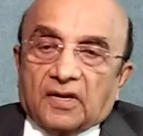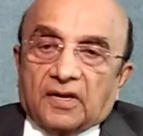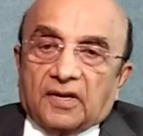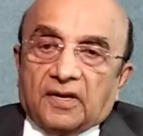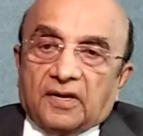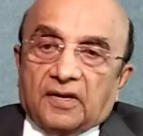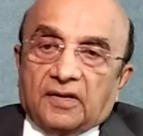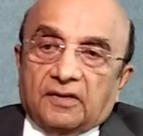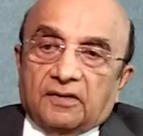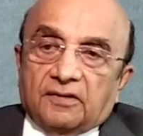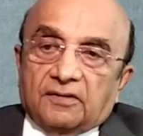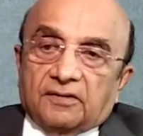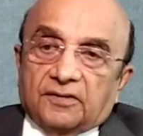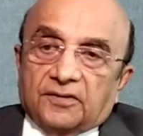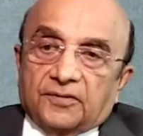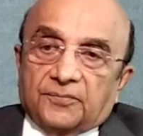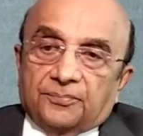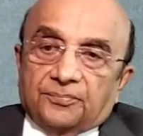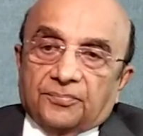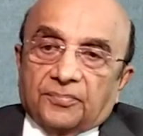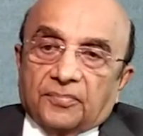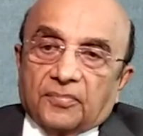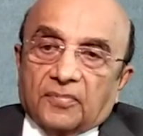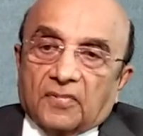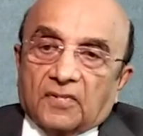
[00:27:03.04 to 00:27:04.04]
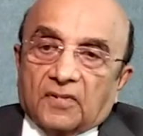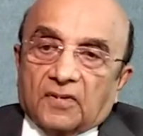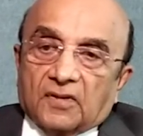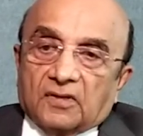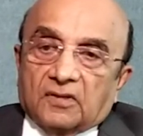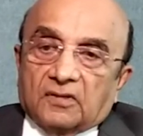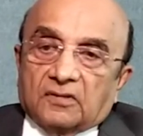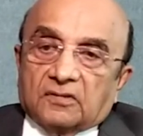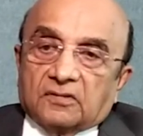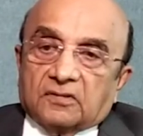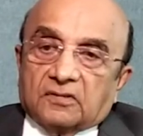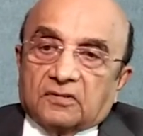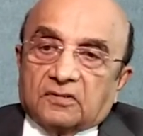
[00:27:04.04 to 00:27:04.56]
And
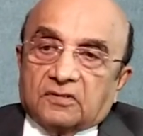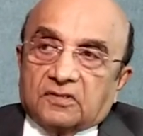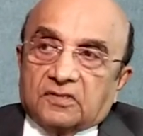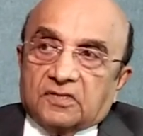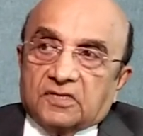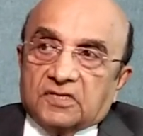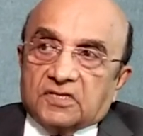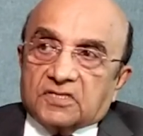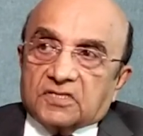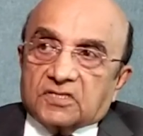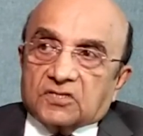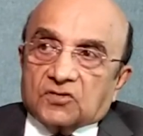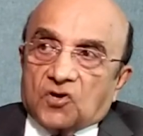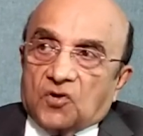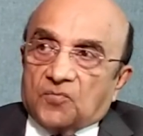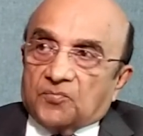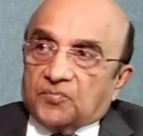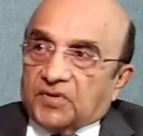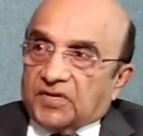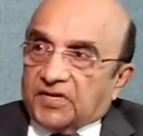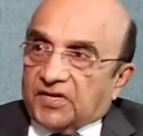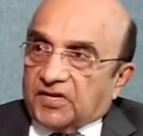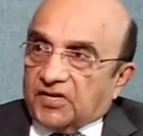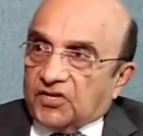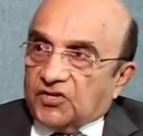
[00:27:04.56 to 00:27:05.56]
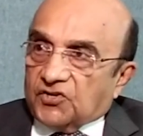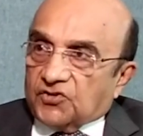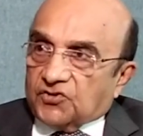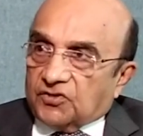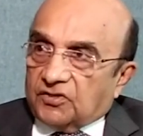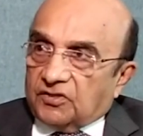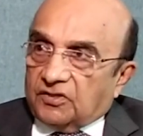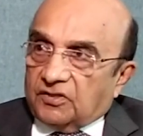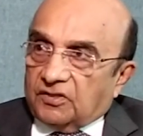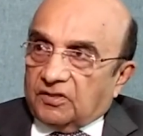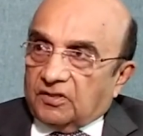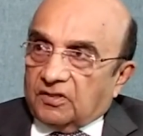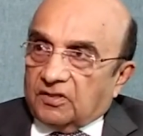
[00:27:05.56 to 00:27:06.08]
this
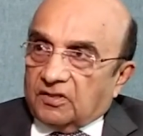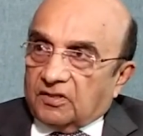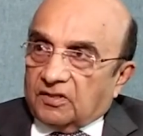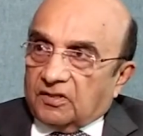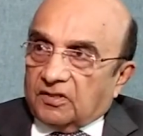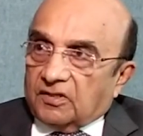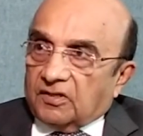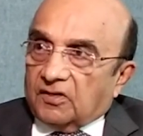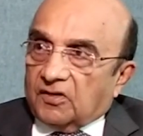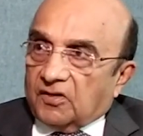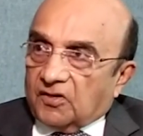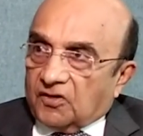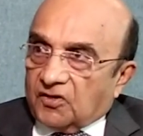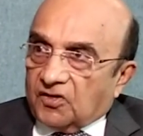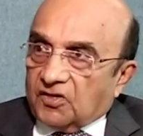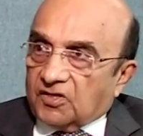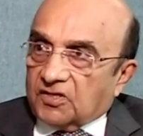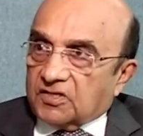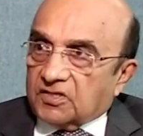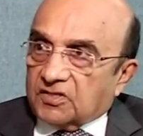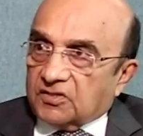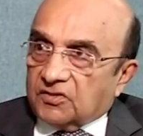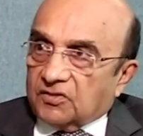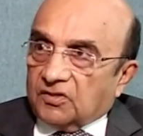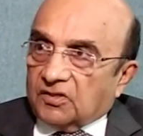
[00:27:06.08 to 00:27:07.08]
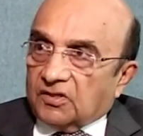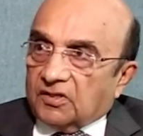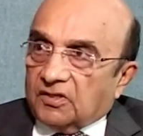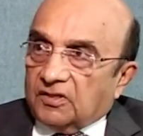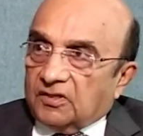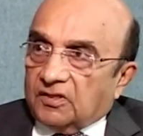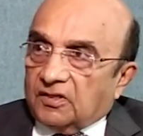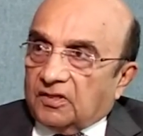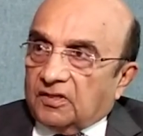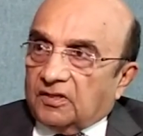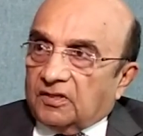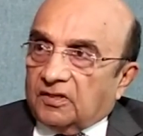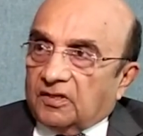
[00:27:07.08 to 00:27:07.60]
complication occurs
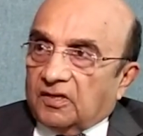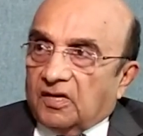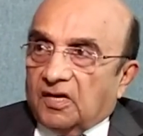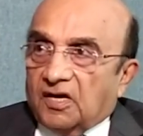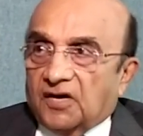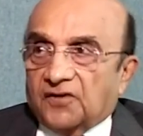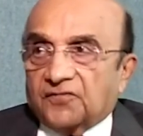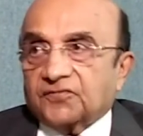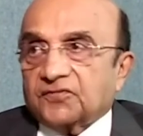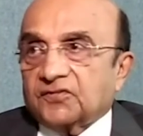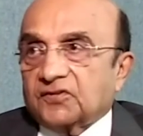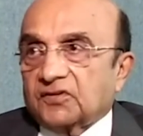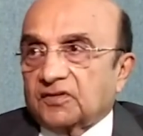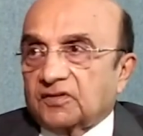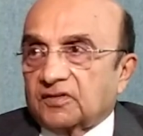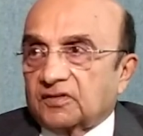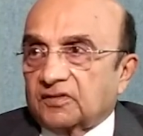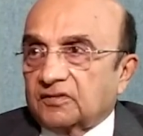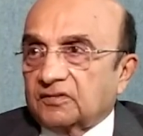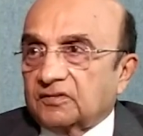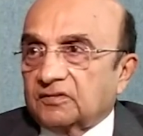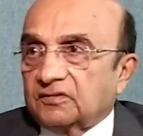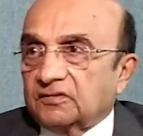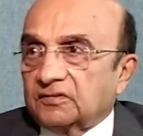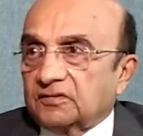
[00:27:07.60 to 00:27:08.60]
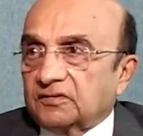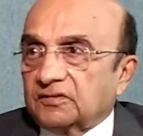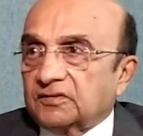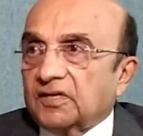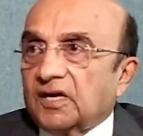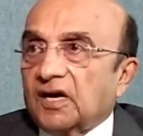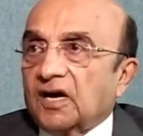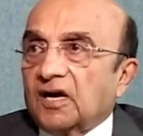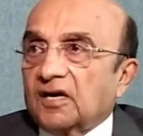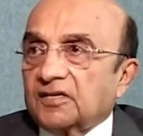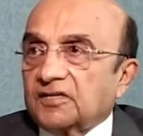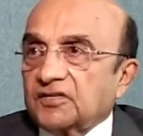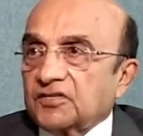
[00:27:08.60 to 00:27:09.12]
after the
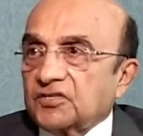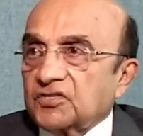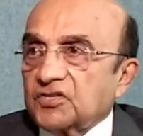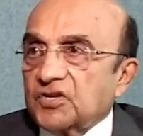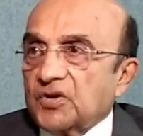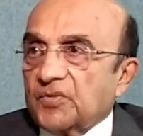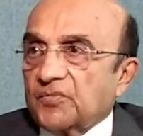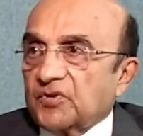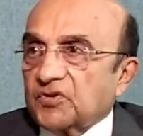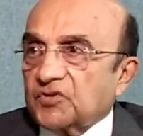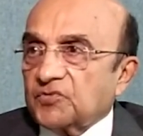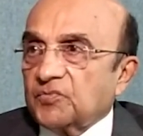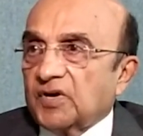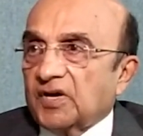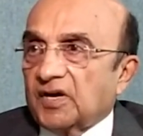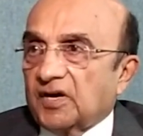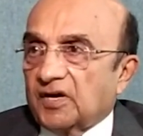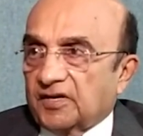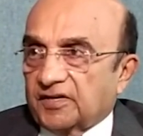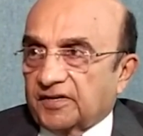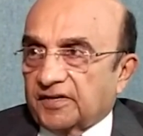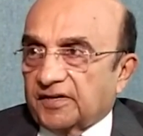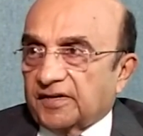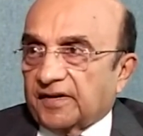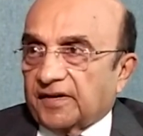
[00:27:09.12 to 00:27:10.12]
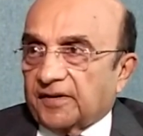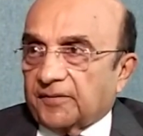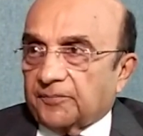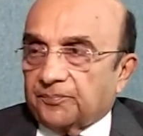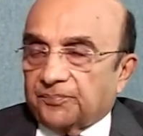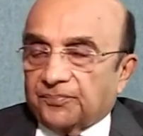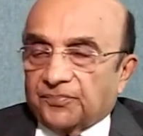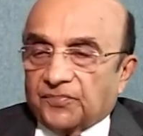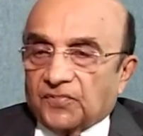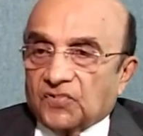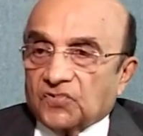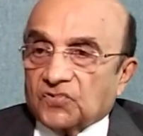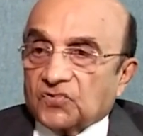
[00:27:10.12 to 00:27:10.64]
heart is damaged by heart attack.
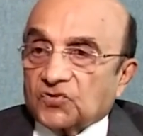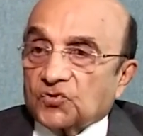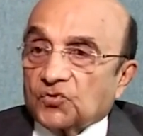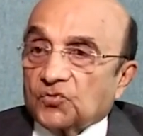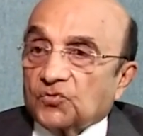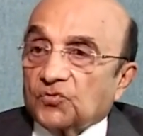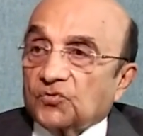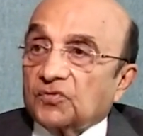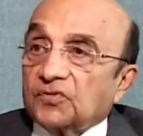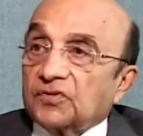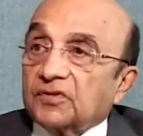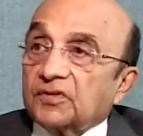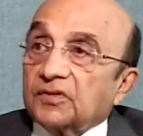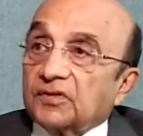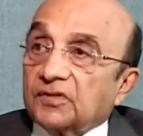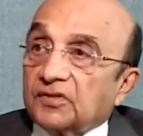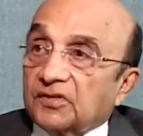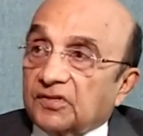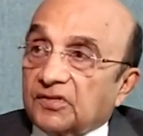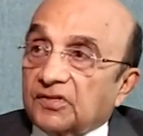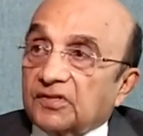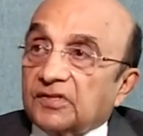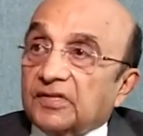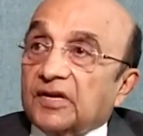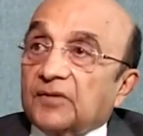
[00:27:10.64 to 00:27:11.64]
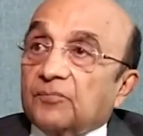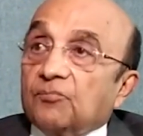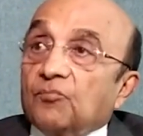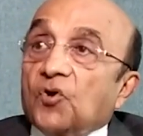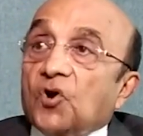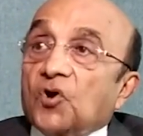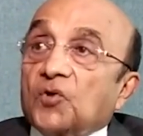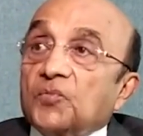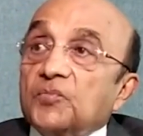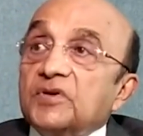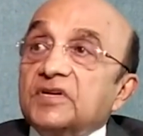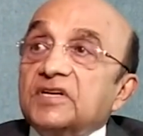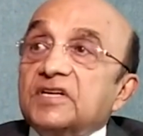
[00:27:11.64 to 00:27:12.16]
So that
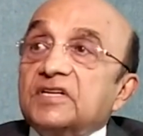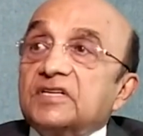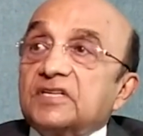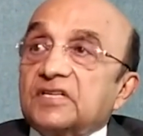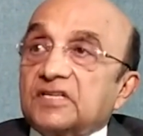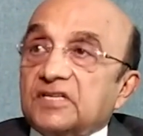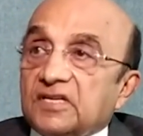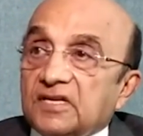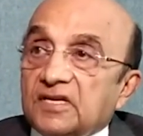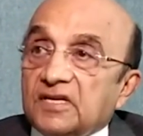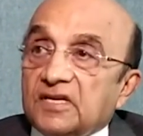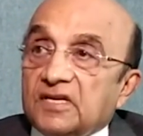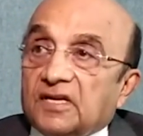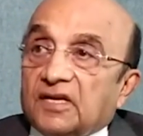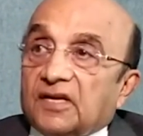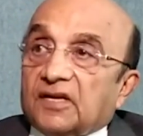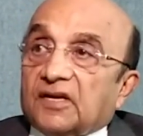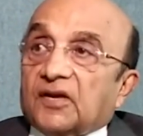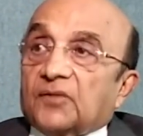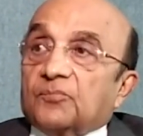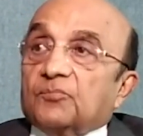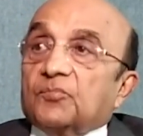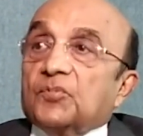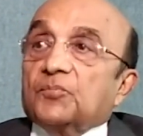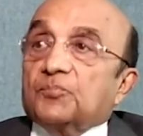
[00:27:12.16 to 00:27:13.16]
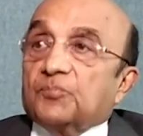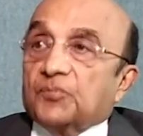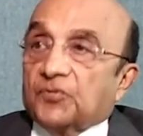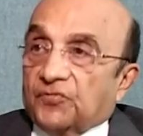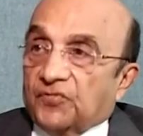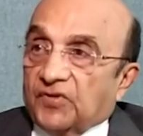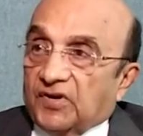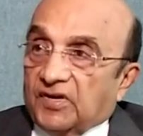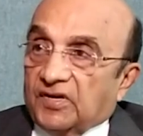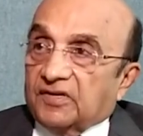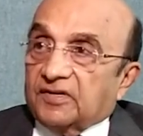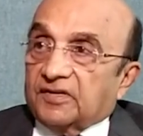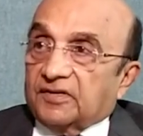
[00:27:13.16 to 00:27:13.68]
morbidity can be
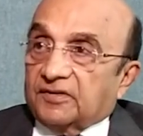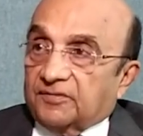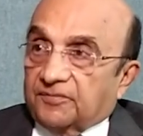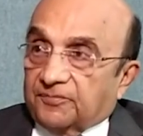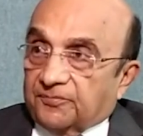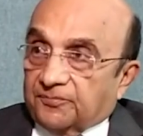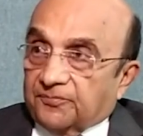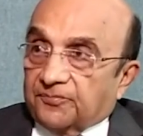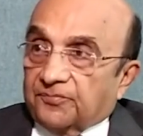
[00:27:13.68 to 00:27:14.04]
prevented.